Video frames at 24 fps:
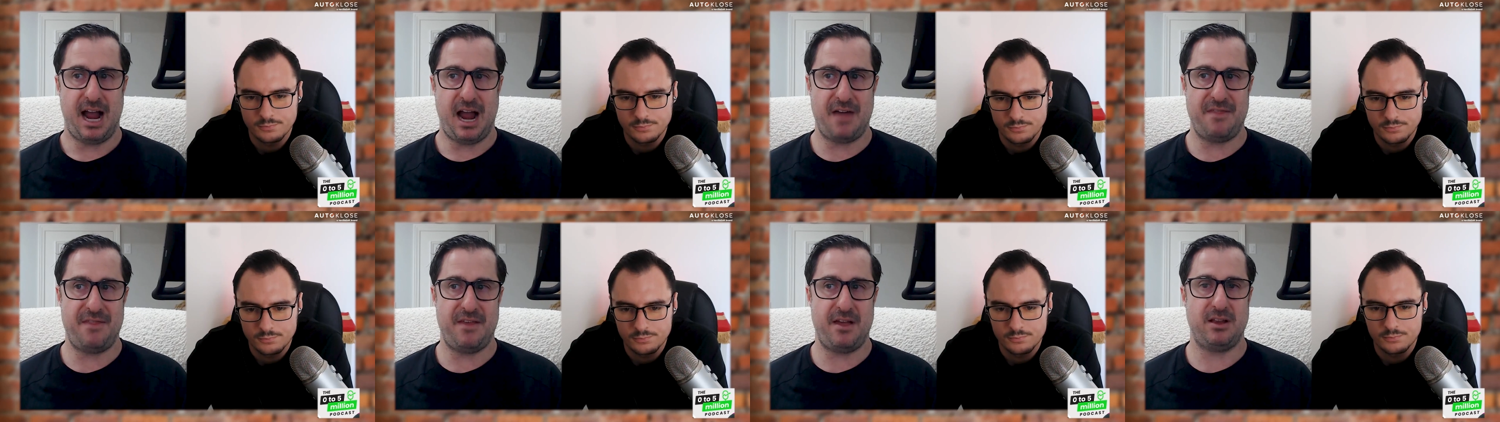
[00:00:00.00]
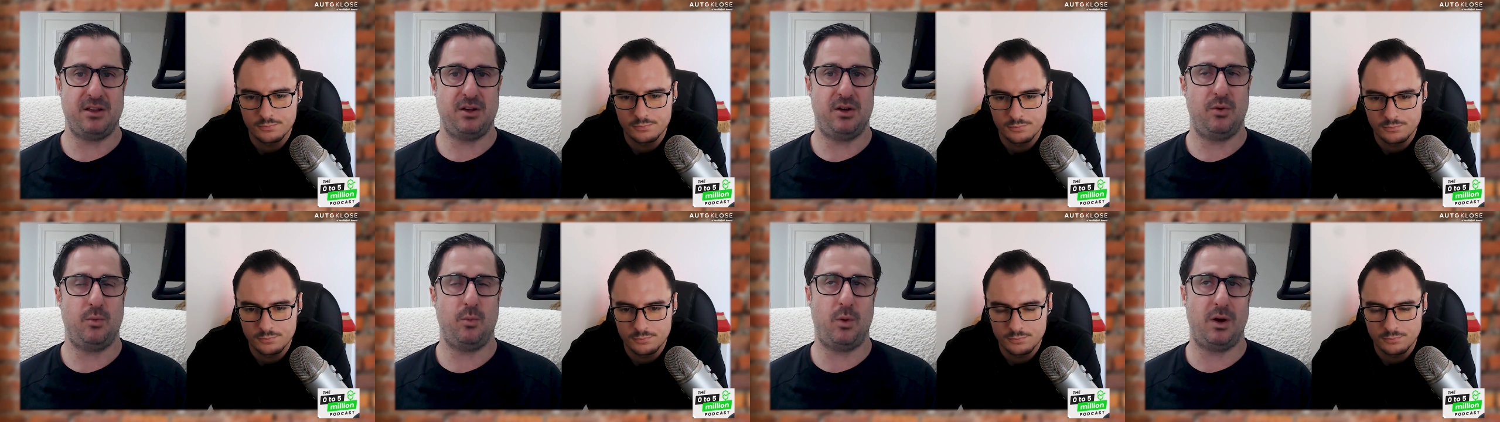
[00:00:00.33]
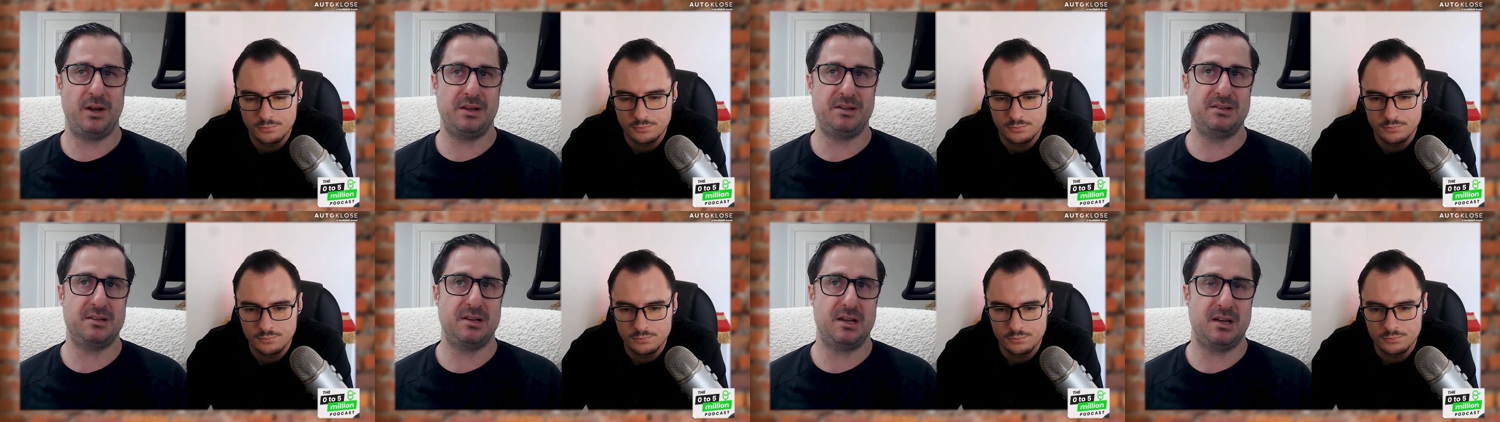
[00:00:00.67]
Speaker 1: and then
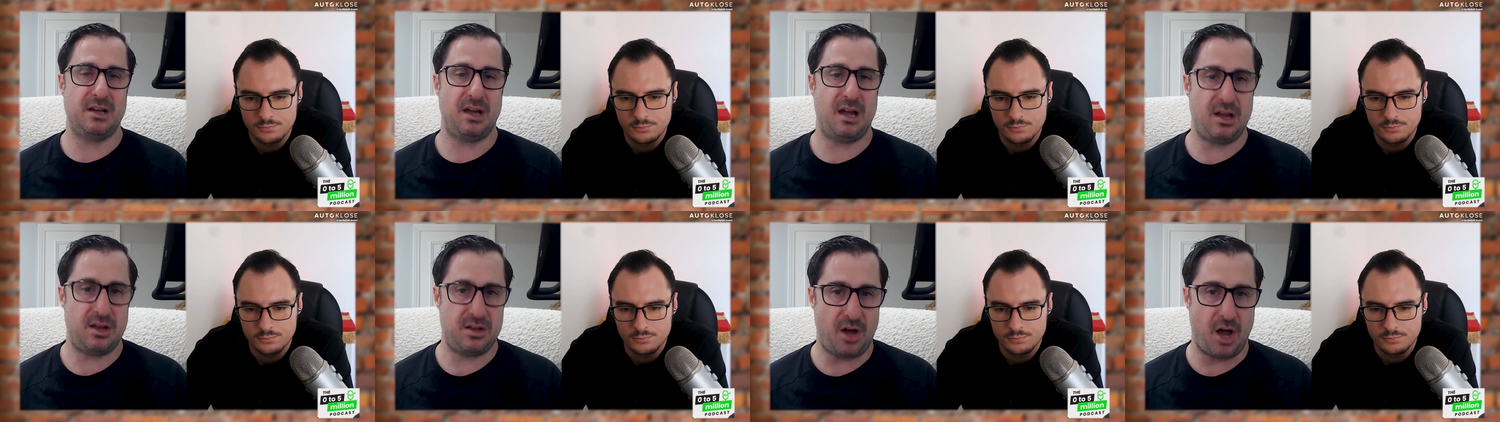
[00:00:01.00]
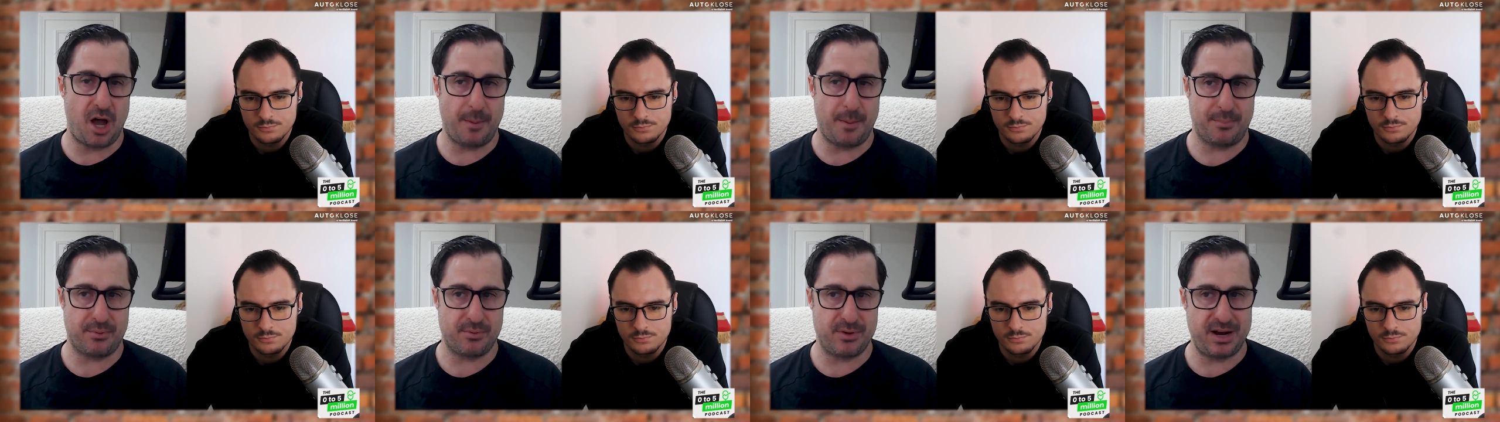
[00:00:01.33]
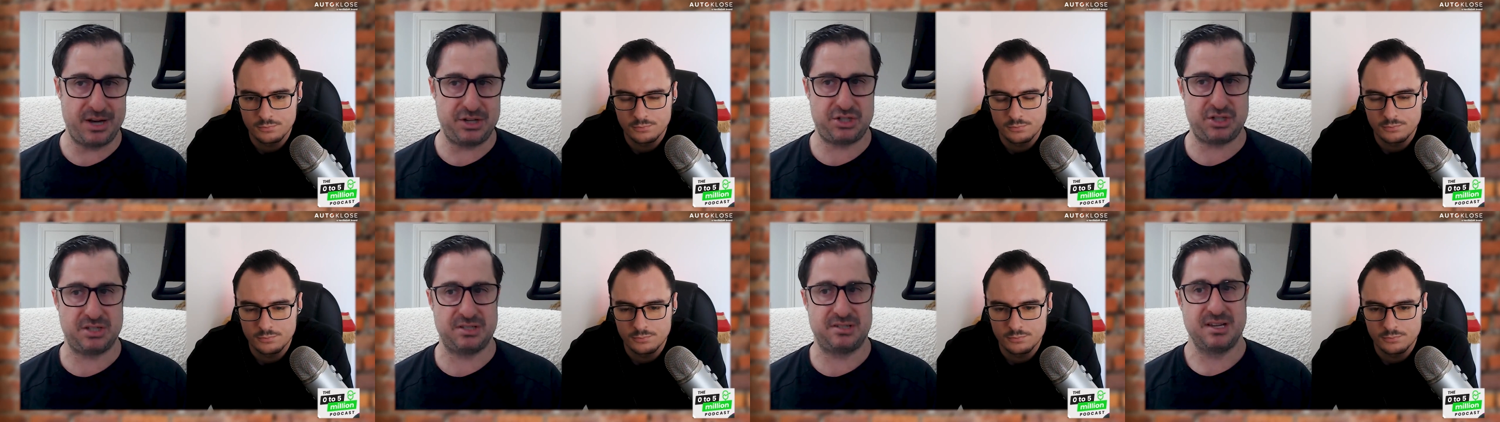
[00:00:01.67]
one
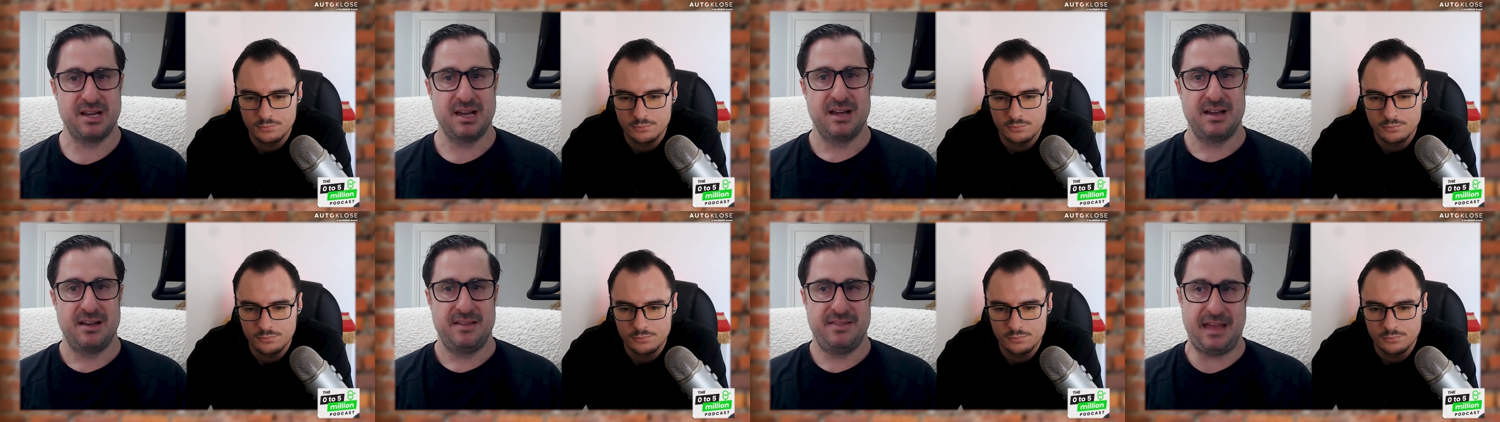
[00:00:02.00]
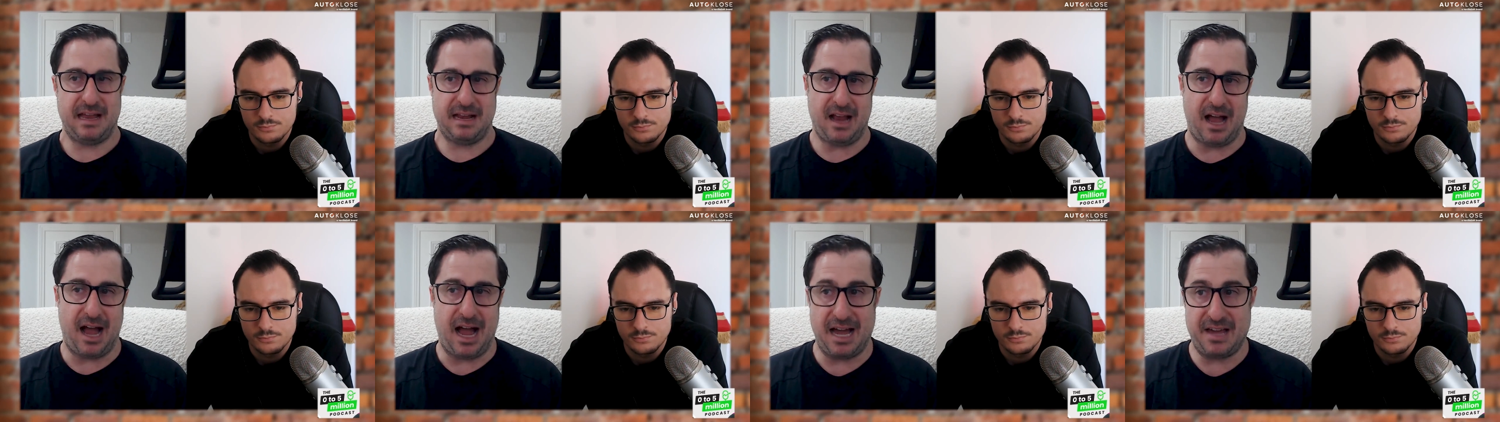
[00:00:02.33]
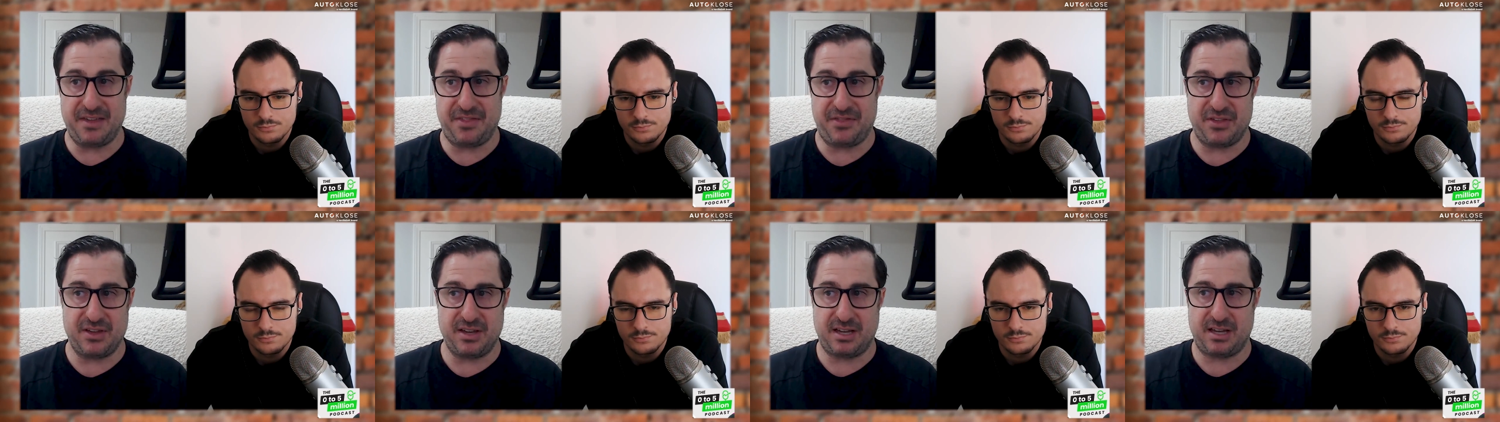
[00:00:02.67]
operations that
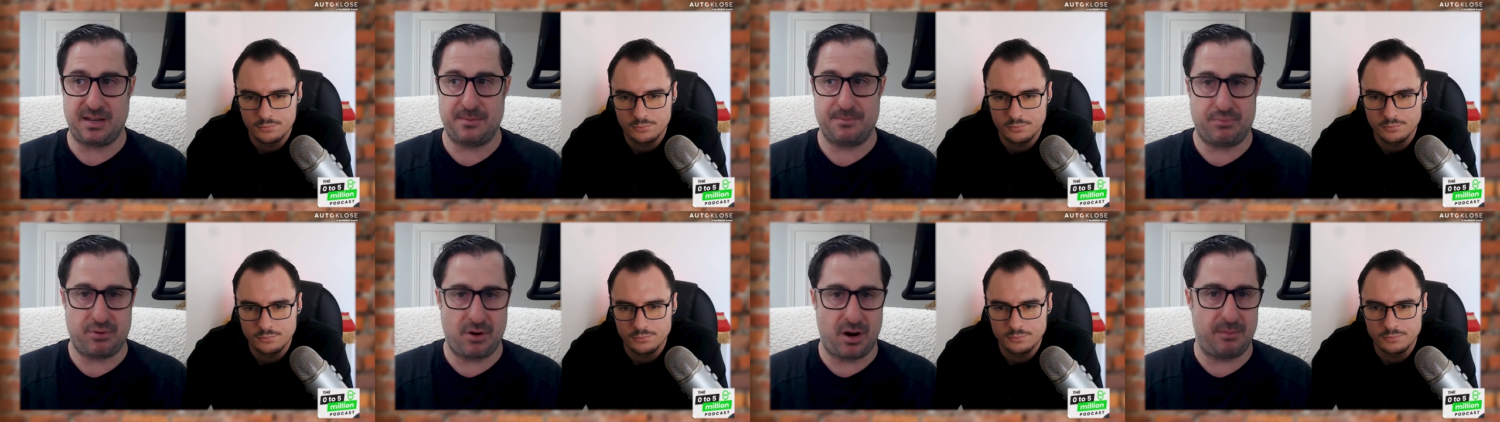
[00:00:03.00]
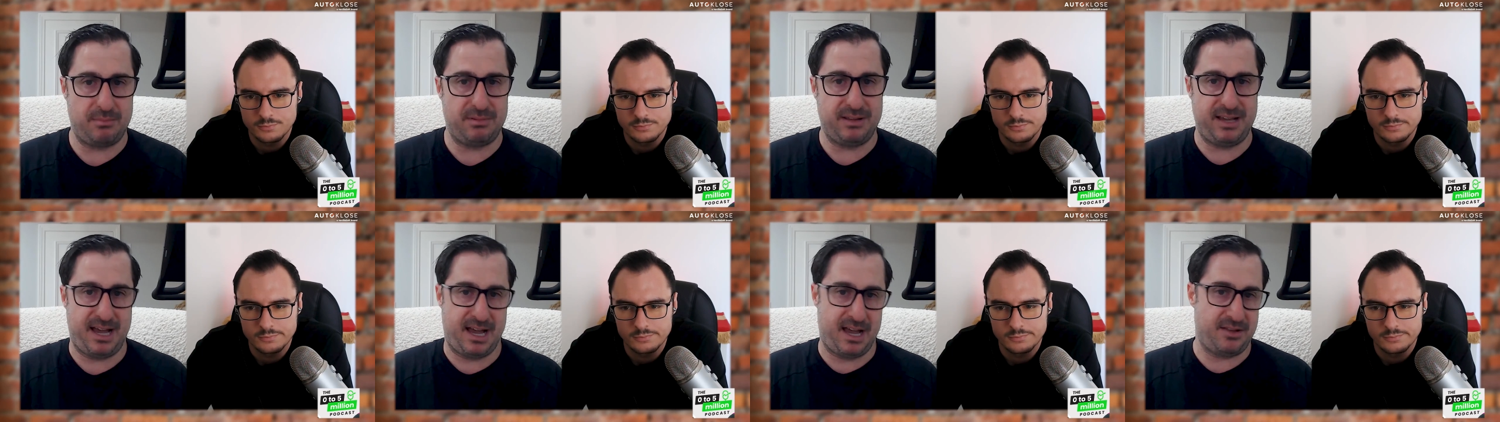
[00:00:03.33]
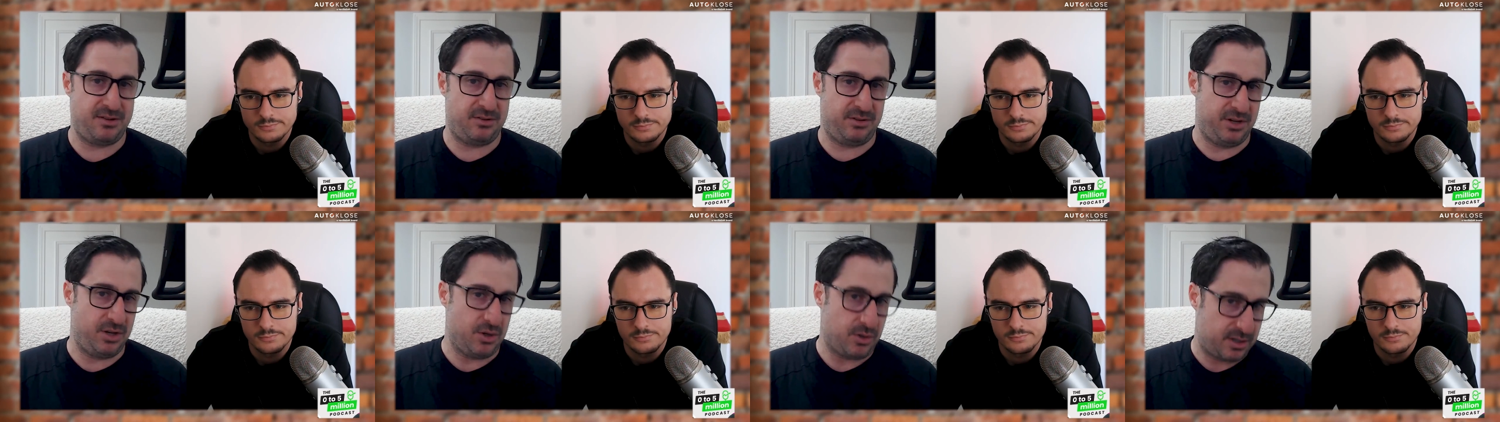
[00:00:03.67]
I think can probably
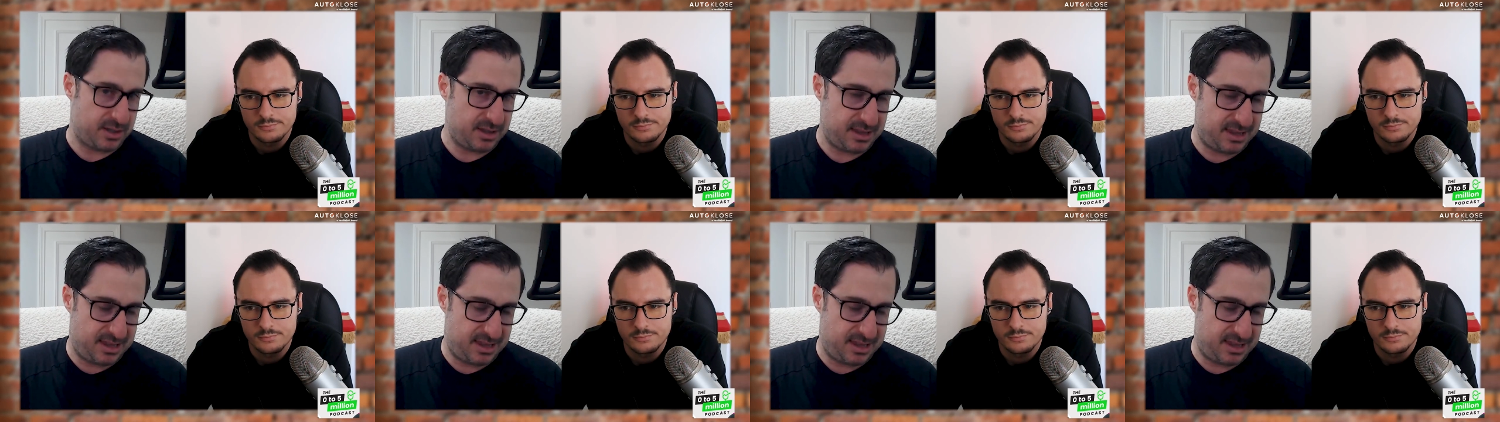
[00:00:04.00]
handle. You know,